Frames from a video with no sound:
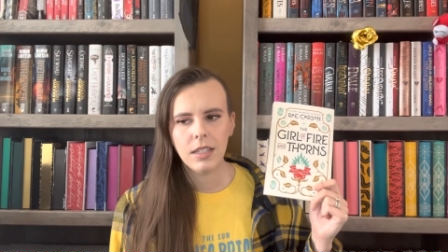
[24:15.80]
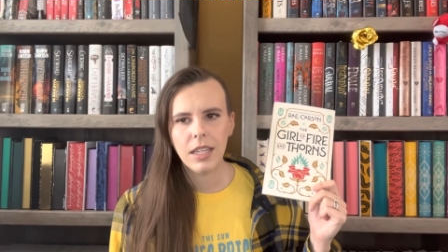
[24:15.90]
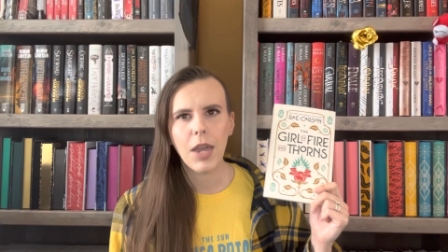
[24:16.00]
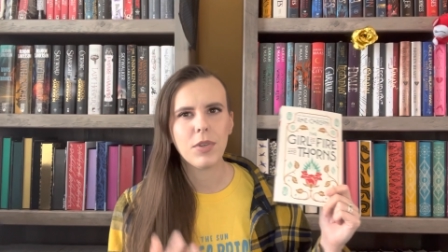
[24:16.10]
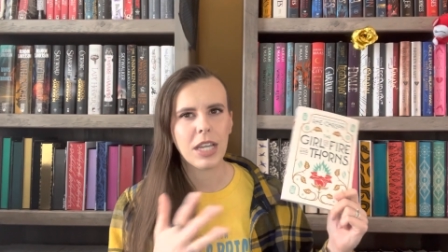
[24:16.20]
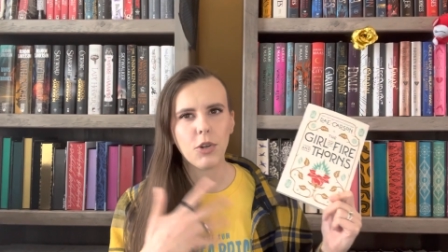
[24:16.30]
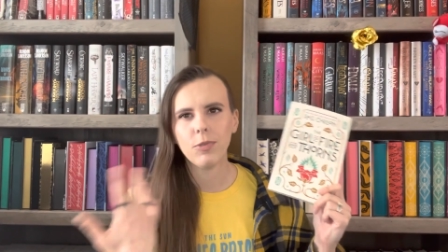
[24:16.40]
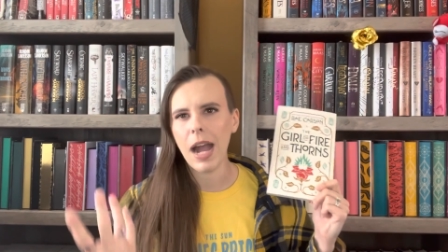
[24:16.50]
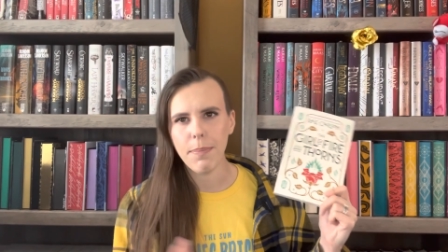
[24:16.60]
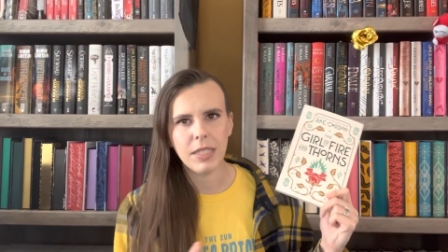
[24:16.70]
it was like
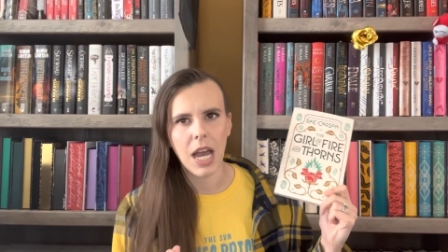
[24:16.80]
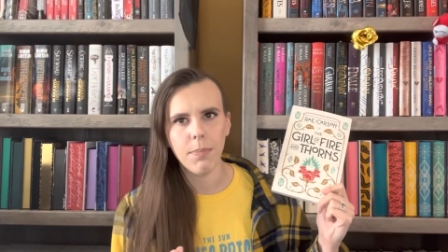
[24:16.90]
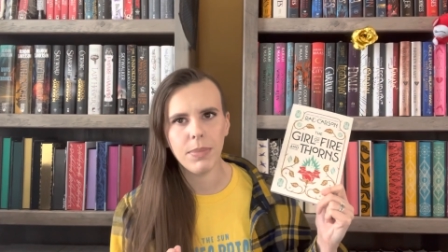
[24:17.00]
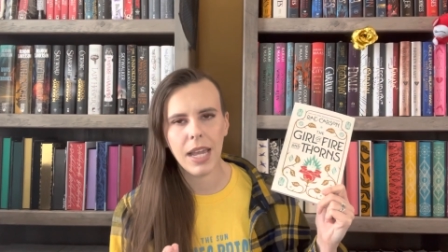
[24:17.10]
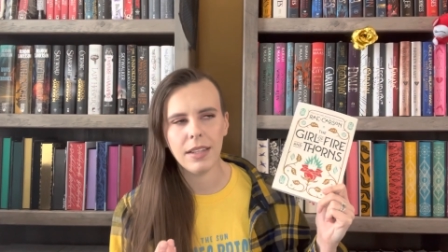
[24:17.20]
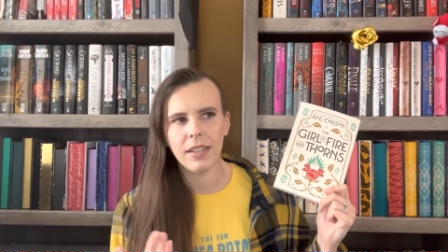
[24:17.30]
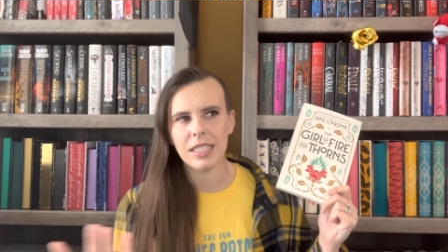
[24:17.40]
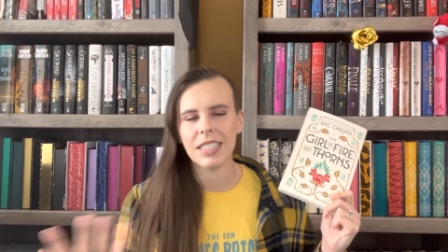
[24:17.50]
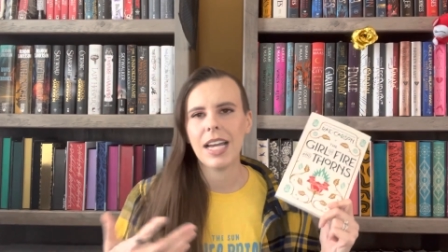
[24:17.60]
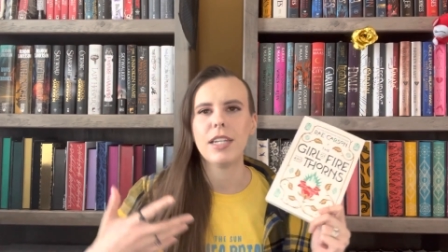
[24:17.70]
wrapped up and then they
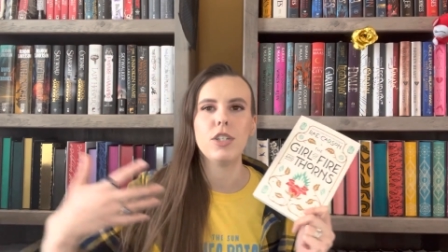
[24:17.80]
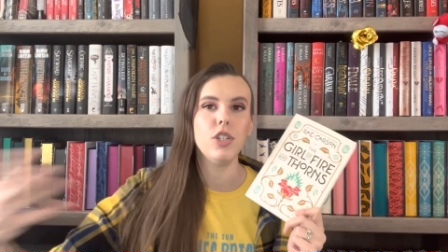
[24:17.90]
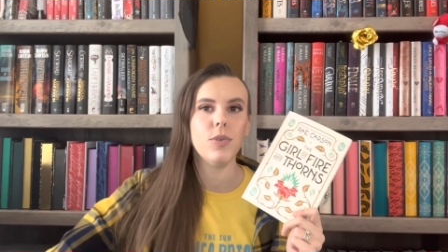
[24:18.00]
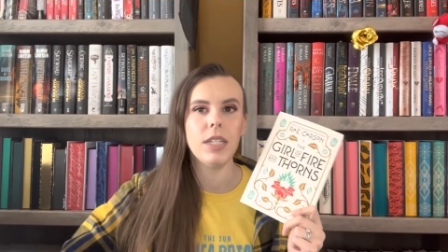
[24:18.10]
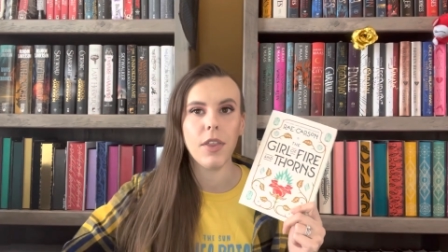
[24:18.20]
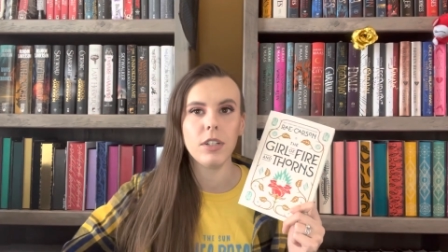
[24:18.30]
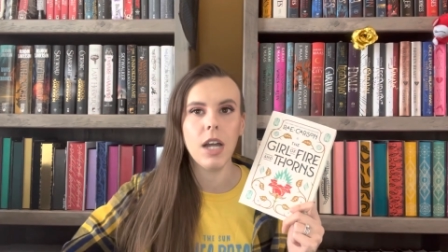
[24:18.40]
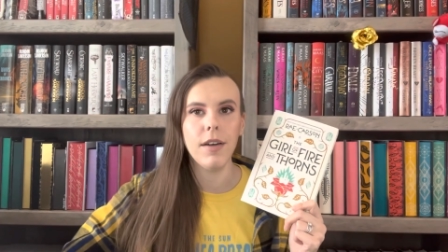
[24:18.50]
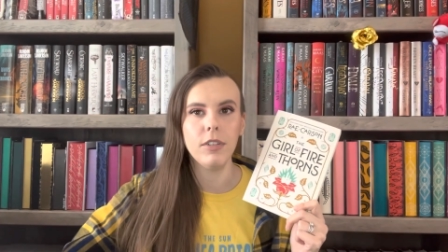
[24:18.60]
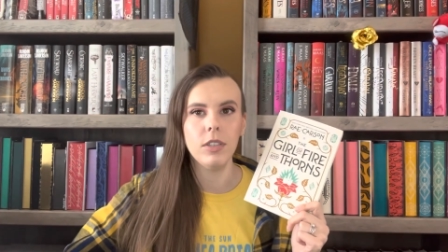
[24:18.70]
decided to do another
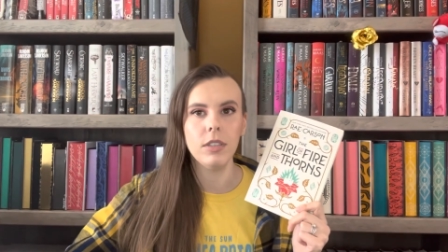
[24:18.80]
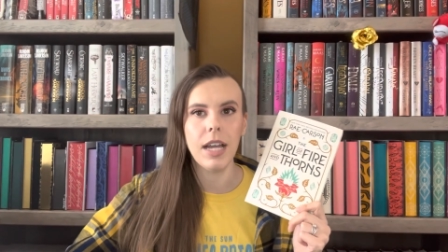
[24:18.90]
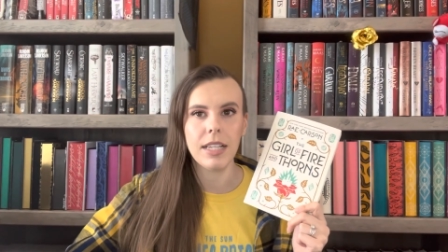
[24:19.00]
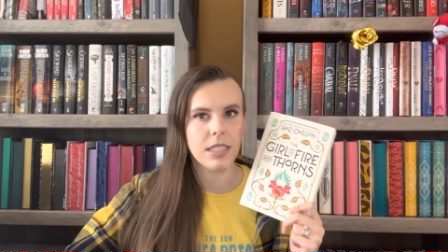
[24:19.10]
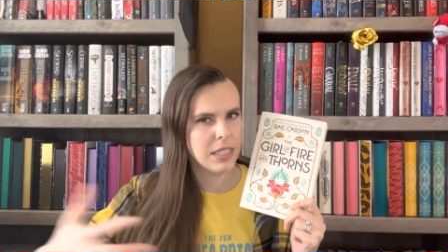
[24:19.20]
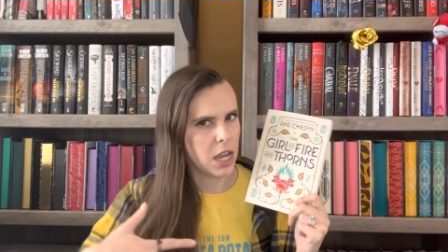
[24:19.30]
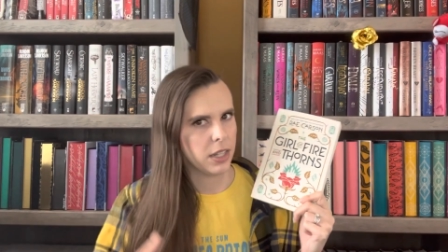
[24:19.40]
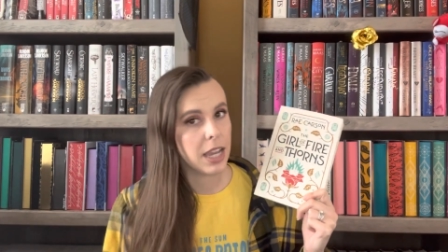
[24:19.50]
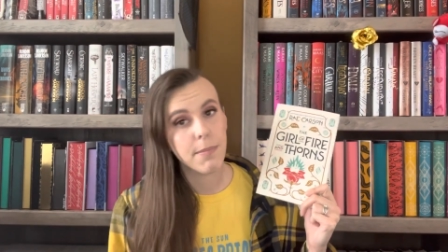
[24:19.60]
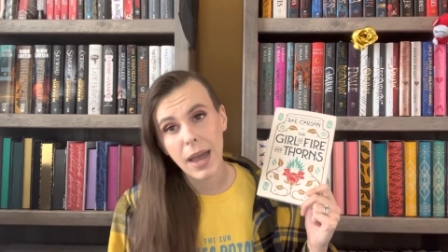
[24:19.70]
novel to tell
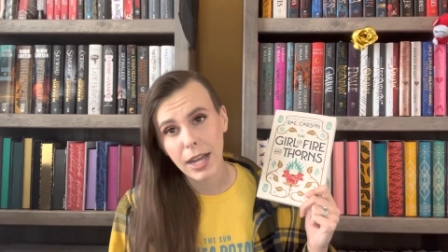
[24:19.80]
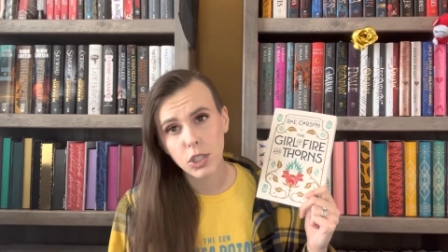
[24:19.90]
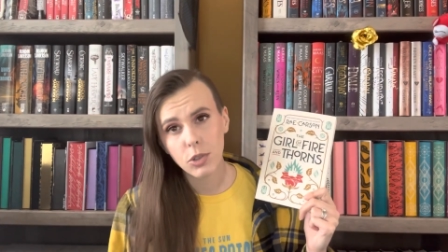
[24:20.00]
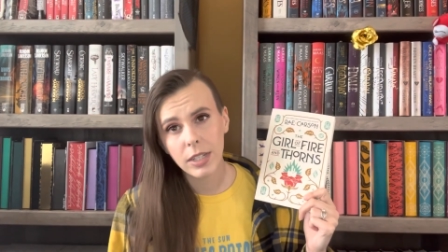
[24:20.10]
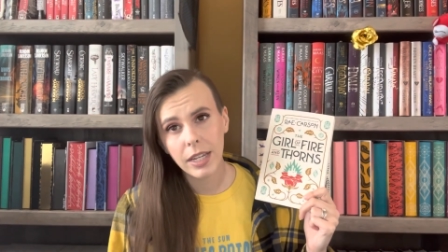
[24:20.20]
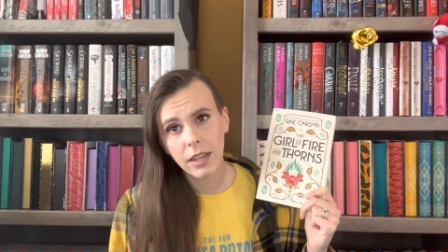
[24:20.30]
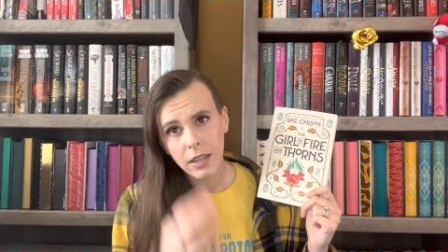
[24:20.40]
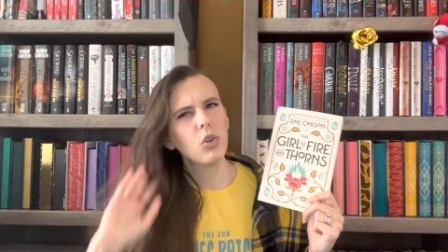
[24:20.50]
like a backstory,